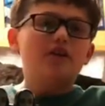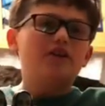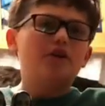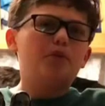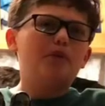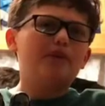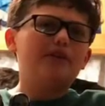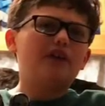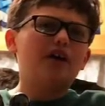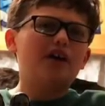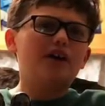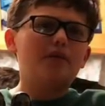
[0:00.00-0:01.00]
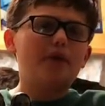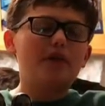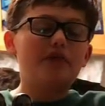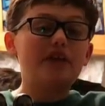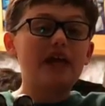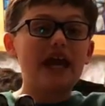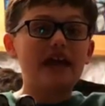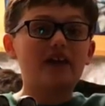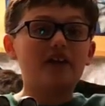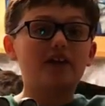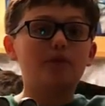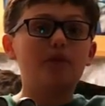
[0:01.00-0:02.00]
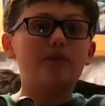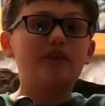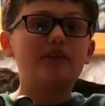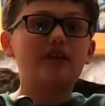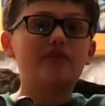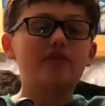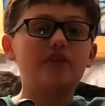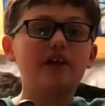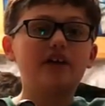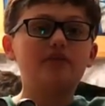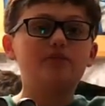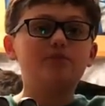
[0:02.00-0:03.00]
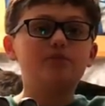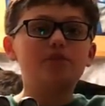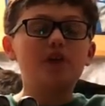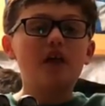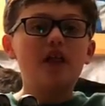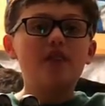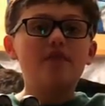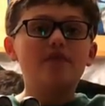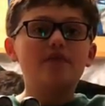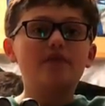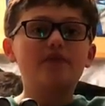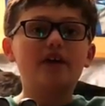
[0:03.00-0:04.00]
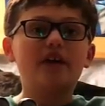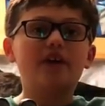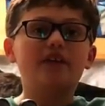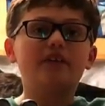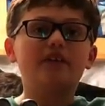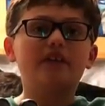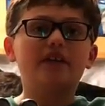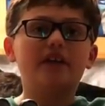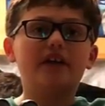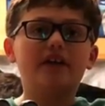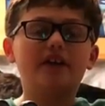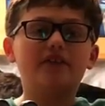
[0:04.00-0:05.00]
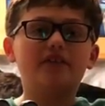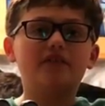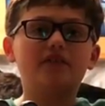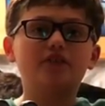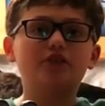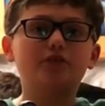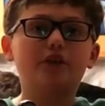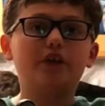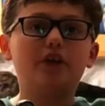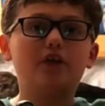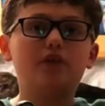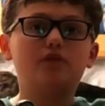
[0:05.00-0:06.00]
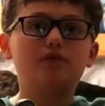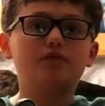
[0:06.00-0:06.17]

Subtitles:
Then we'll be talking about the Alien movies after that. Then the It trio.